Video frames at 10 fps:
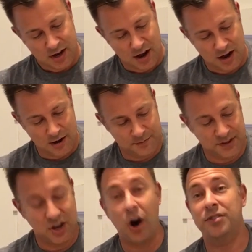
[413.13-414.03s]
Um,
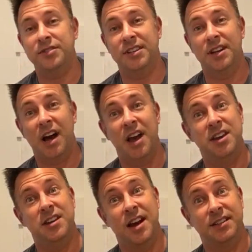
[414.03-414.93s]
the author did a
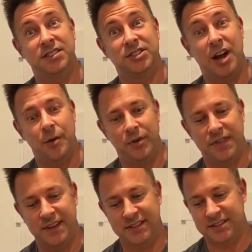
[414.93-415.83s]
nice job with
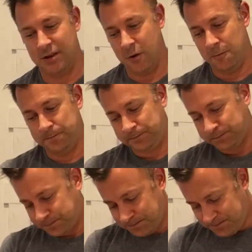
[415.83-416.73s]
this. So
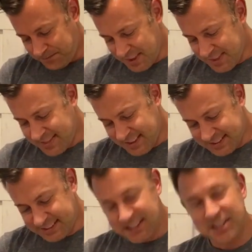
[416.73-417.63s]

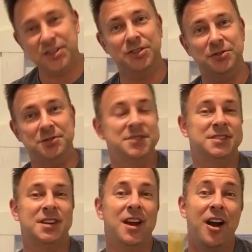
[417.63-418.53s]
this concludes
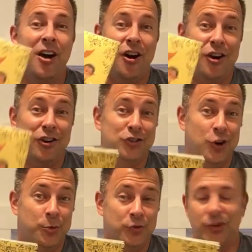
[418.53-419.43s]
our
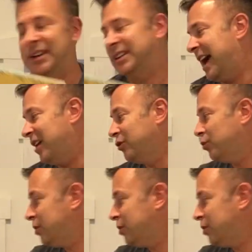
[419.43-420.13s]
global read aloud.